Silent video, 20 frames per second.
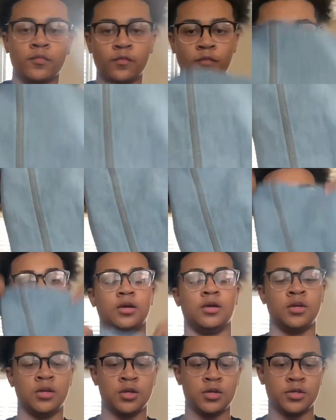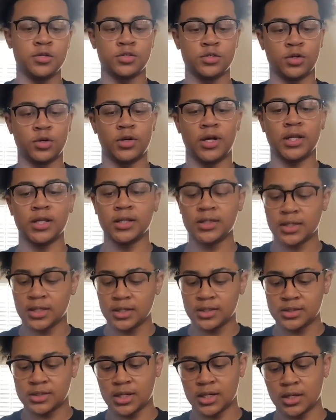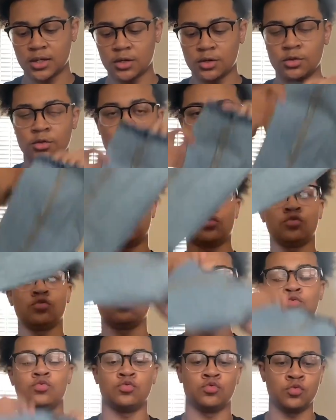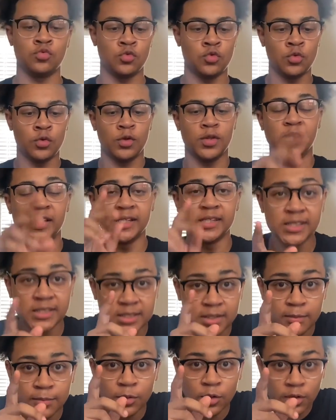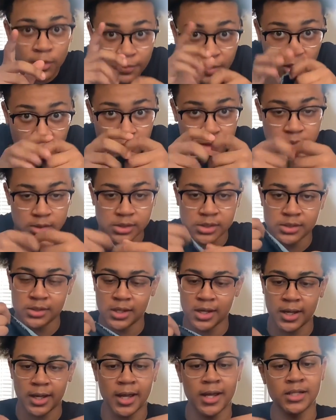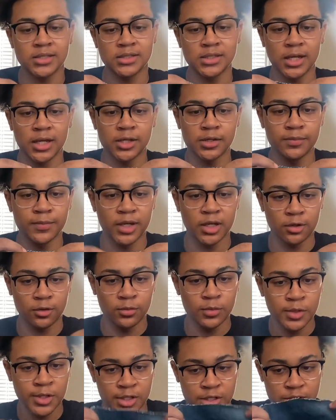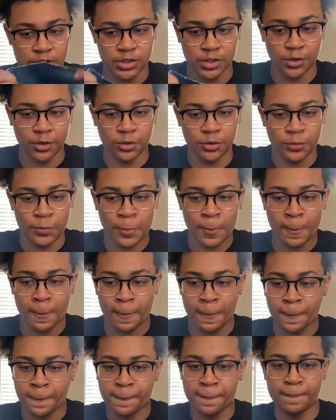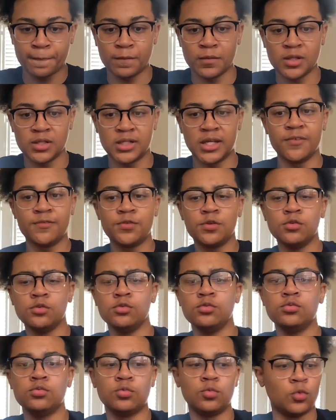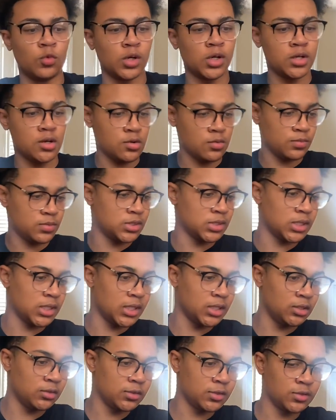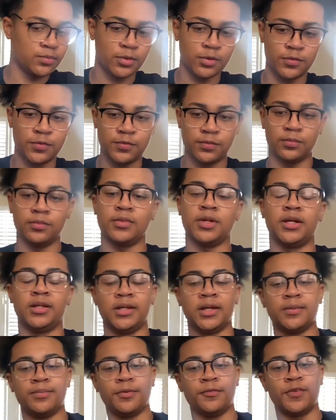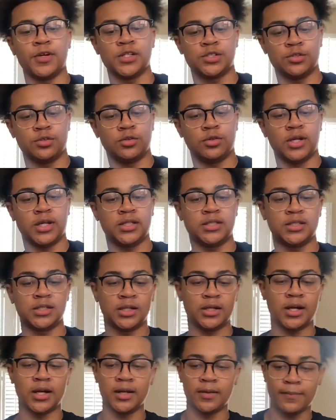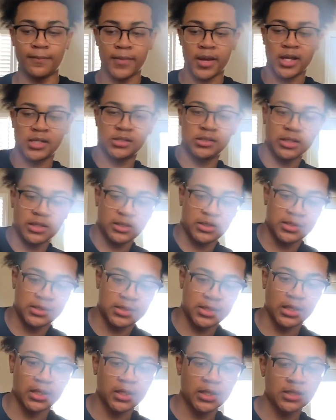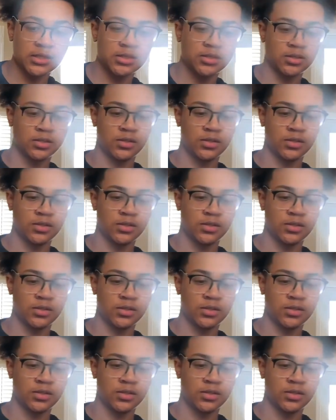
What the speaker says: Right, so now that they're inside out, this is the important part. This is like actually how you make them. So if you want them to like look like not professional, like to kind of match like the sides,